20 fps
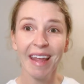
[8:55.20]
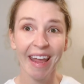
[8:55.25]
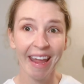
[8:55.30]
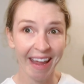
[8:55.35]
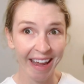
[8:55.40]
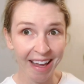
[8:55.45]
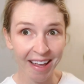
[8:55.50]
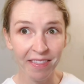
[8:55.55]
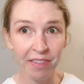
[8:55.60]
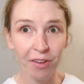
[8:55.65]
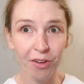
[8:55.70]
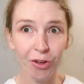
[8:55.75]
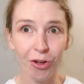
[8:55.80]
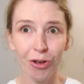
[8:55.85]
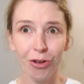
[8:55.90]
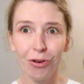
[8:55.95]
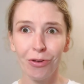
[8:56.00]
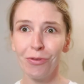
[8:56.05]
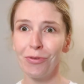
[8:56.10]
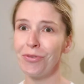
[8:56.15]
And the good
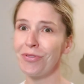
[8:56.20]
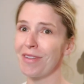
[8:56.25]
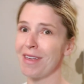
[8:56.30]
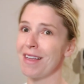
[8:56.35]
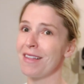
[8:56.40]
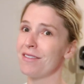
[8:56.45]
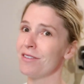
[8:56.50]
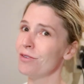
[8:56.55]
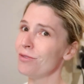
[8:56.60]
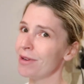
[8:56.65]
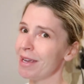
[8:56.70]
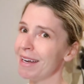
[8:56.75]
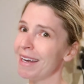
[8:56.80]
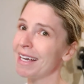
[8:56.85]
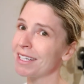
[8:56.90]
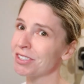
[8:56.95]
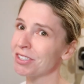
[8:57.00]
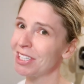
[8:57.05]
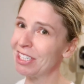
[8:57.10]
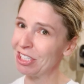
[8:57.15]
news is you can
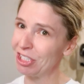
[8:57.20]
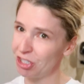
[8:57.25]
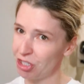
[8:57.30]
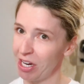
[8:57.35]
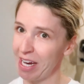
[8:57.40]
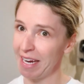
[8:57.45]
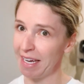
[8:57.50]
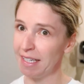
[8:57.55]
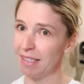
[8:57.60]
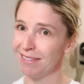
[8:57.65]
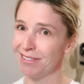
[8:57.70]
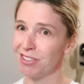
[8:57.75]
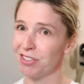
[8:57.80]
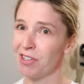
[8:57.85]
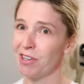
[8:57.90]
actually change